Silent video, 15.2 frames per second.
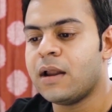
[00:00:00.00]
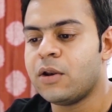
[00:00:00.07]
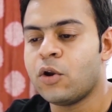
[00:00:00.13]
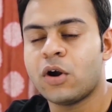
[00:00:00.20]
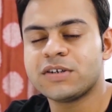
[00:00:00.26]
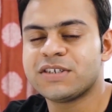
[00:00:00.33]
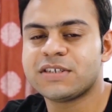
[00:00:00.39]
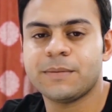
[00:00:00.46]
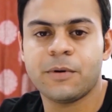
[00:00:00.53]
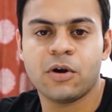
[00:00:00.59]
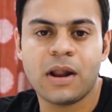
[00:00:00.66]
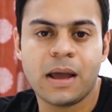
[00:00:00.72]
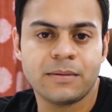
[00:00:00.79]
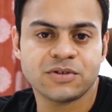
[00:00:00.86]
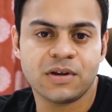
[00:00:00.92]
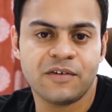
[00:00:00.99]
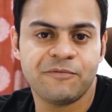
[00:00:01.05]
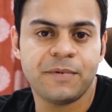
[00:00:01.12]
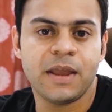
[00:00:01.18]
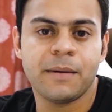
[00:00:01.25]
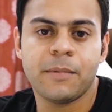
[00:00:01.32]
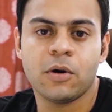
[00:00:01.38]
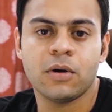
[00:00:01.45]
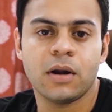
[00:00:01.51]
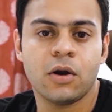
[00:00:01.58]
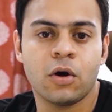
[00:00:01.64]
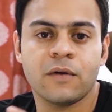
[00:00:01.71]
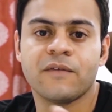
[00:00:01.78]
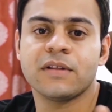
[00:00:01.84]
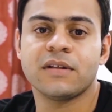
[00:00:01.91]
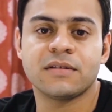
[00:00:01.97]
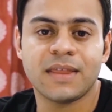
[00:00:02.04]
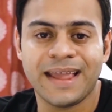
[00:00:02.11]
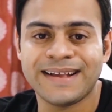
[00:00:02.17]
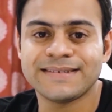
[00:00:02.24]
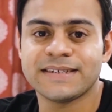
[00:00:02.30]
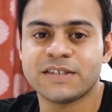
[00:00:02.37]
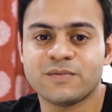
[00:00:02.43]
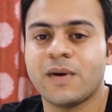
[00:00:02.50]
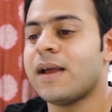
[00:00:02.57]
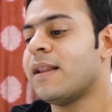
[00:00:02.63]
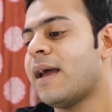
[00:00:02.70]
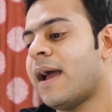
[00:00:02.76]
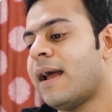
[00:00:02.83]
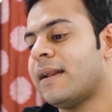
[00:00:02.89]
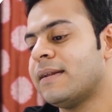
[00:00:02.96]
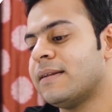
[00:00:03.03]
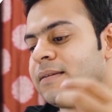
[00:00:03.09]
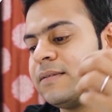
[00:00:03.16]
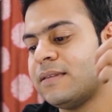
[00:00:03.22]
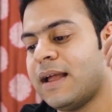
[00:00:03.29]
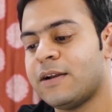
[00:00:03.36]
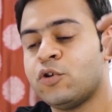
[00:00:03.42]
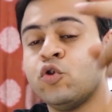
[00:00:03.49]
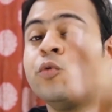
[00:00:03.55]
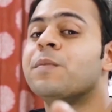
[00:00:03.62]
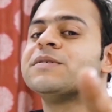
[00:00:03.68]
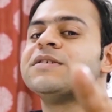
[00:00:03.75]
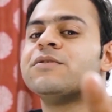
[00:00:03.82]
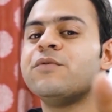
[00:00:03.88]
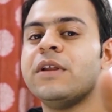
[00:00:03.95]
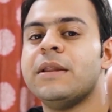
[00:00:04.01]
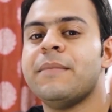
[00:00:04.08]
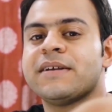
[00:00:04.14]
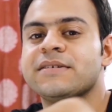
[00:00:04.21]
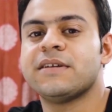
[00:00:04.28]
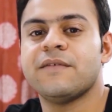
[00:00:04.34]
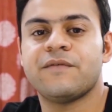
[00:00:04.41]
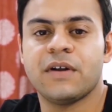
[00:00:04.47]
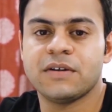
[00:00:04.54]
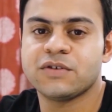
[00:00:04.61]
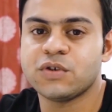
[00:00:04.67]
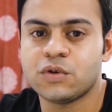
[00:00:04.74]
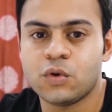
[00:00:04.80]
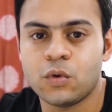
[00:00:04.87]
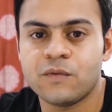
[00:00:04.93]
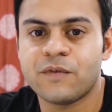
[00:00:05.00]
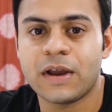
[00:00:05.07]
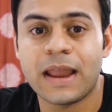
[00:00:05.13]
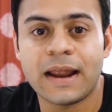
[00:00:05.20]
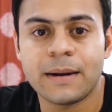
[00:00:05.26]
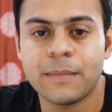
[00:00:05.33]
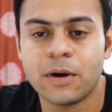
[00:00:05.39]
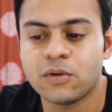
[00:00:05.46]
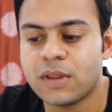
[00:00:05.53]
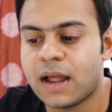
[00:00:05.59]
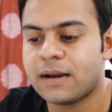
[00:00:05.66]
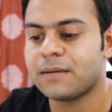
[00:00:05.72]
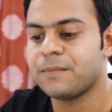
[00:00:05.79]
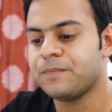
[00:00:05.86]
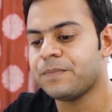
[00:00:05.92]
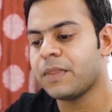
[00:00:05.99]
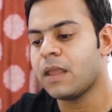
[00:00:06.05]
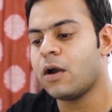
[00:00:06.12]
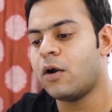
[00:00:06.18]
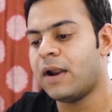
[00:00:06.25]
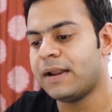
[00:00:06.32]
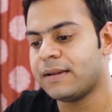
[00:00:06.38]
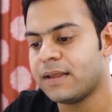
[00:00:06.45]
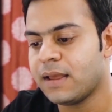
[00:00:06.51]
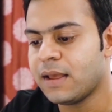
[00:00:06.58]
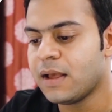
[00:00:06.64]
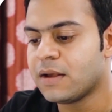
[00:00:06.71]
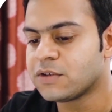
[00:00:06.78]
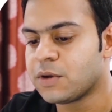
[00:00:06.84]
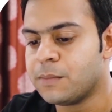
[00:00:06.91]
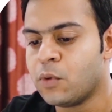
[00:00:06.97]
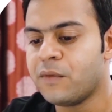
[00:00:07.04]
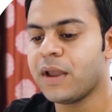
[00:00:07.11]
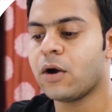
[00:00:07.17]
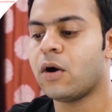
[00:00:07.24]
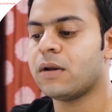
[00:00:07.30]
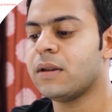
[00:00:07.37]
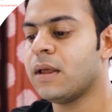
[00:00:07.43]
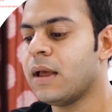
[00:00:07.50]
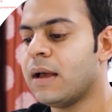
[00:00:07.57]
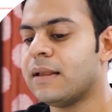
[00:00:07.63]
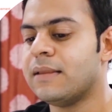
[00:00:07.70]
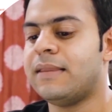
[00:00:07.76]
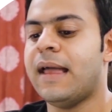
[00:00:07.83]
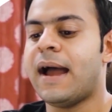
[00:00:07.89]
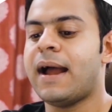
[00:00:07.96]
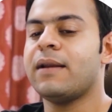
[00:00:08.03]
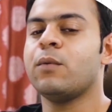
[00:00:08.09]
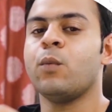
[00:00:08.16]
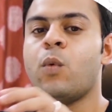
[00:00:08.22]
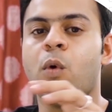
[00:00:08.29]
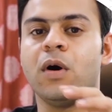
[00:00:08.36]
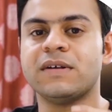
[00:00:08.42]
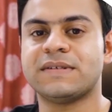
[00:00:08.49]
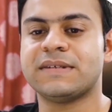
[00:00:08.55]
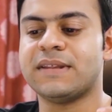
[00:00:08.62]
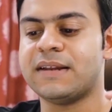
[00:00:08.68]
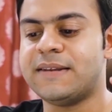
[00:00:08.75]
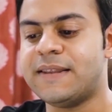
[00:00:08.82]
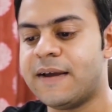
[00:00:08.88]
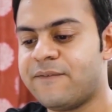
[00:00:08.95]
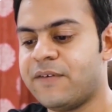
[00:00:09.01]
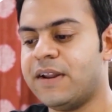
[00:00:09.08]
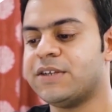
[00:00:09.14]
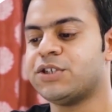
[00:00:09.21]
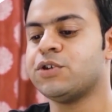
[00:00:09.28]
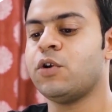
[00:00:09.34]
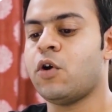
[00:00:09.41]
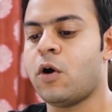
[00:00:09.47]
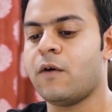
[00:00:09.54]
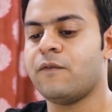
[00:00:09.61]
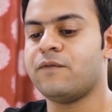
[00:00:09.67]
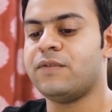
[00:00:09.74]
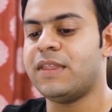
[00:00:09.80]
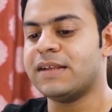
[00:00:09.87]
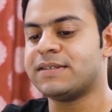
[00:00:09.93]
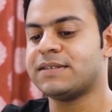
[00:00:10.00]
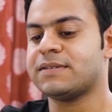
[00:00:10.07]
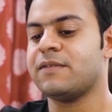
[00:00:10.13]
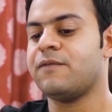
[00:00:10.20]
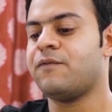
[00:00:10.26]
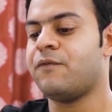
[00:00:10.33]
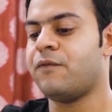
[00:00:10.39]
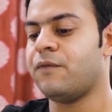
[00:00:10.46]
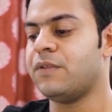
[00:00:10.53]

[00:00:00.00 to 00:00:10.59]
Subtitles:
And not just about Amazon FBA, about a lot of other things as well, and that 2% really makes a difference, so don't forget about that. Alright, so moving on, that was the definition of this